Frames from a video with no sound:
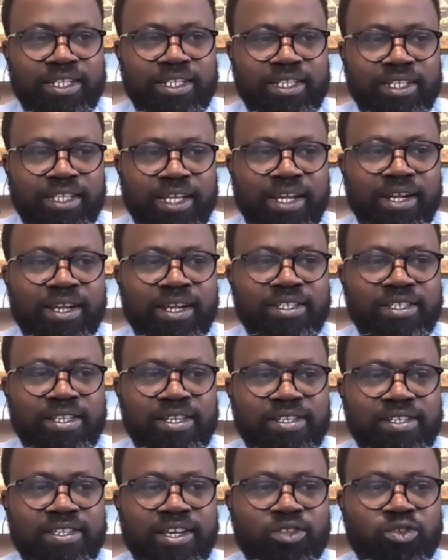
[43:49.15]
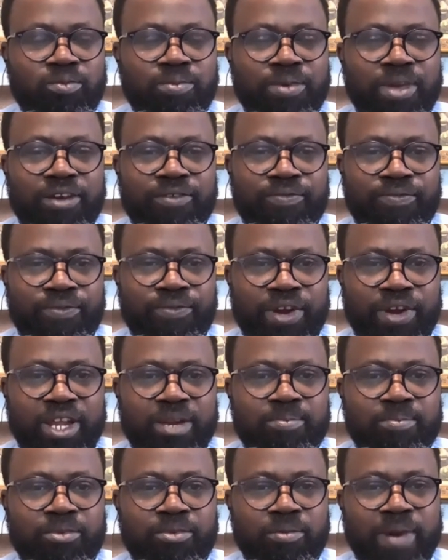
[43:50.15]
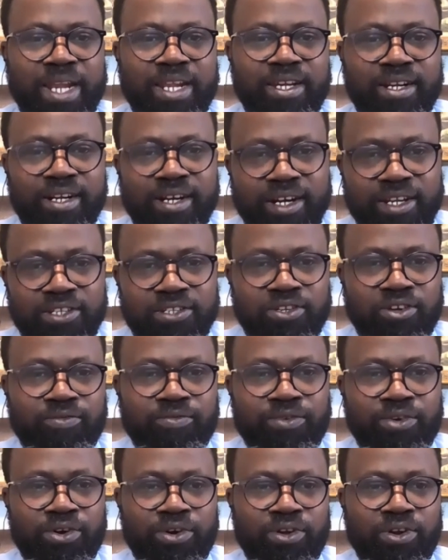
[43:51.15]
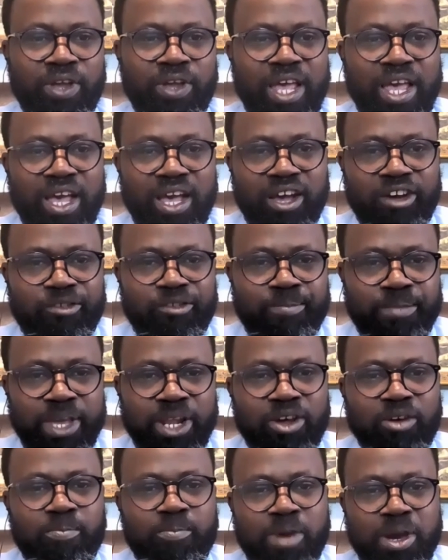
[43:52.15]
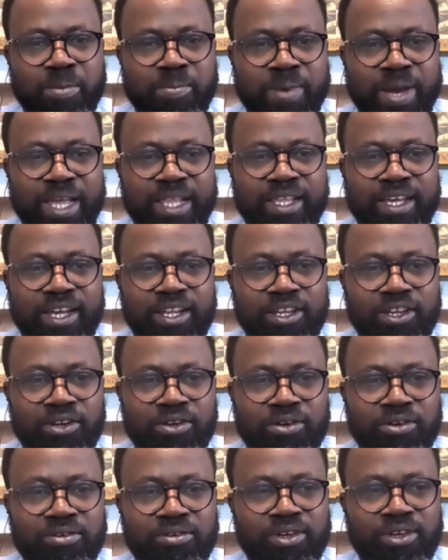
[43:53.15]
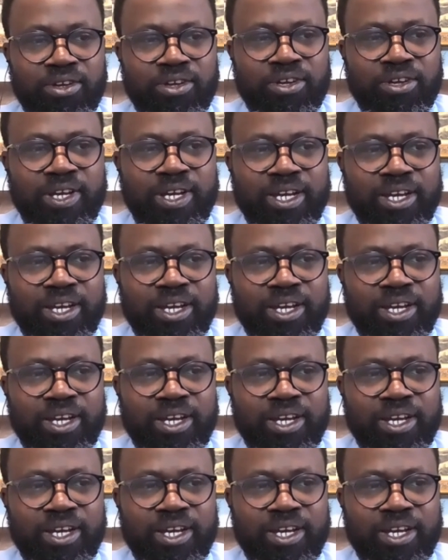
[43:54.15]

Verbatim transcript: the tendency is there to be afraid, but by the grace of God, I've made up my mind that, you know,